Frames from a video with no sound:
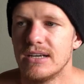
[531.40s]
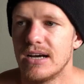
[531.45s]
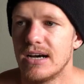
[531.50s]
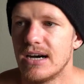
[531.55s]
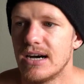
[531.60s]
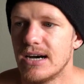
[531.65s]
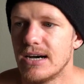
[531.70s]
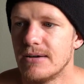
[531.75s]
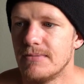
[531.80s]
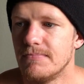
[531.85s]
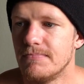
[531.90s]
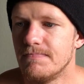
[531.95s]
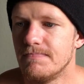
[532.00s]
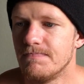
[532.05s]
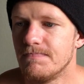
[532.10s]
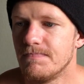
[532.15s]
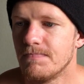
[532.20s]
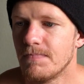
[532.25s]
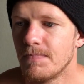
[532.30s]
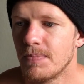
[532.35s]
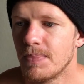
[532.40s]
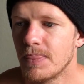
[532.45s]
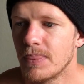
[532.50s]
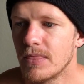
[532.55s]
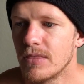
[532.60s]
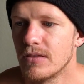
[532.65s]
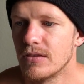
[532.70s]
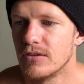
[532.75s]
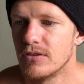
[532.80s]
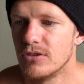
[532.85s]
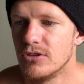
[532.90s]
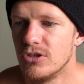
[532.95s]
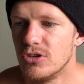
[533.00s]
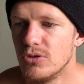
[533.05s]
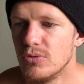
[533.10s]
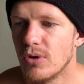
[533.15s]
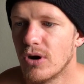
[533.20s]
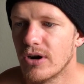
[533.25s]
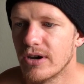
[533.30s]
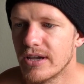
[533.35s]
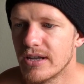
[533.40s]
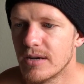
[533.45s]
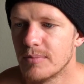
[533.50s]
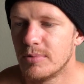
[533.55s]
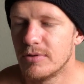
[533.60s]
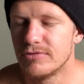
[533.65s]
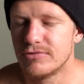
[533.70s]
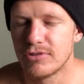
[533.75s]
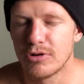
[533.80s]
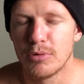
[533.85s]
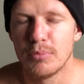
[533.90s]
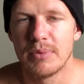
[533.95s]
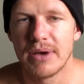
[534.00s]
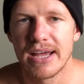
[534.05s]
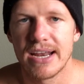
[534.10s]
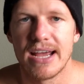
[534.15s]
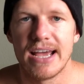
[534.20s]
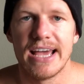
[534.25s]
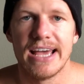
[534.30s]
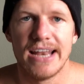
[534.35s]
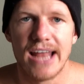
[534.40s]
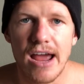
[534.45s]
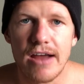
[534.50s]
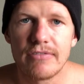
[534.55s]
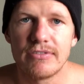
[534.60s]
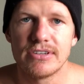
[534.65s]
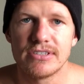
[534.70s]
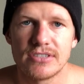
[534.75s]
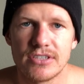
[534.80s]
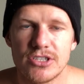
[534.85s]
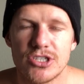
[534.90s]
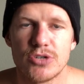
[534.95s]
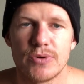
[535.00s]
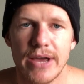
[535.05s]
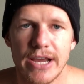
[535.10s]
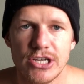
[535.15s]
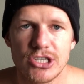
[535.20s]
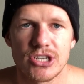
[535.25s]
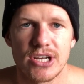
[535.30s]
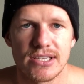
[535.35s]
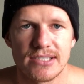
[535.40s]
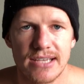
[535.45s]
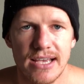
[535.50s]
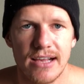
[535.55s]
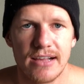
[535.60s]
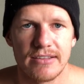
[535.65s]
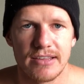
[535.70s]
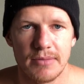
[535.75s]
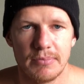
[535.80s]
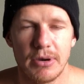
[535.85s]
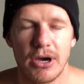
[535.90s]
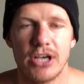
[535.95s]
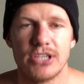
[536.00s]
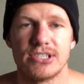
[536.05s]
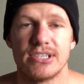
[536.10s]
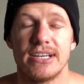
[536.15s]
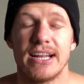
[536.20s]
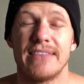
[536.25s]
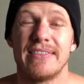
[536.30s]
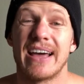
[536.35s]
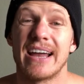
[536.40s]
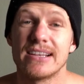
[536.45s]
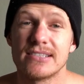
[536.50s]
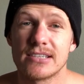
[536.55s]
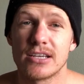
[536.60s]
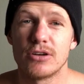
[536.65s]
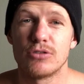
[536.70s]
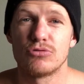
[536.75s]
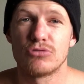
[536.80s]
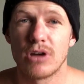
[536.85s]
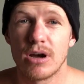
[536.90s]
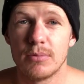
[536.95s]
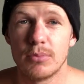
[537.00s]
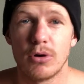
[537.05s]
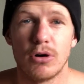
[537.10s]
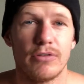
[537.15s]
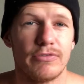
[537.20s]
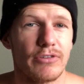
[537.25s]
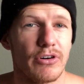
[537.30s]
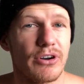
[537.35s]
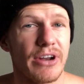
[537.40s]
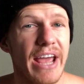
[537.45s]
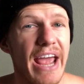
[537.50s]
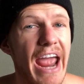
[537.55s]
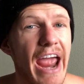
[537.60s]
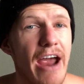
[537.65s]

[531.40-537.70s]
Um, you are going to perform better in every situation as a healthy person and that is going to rub off on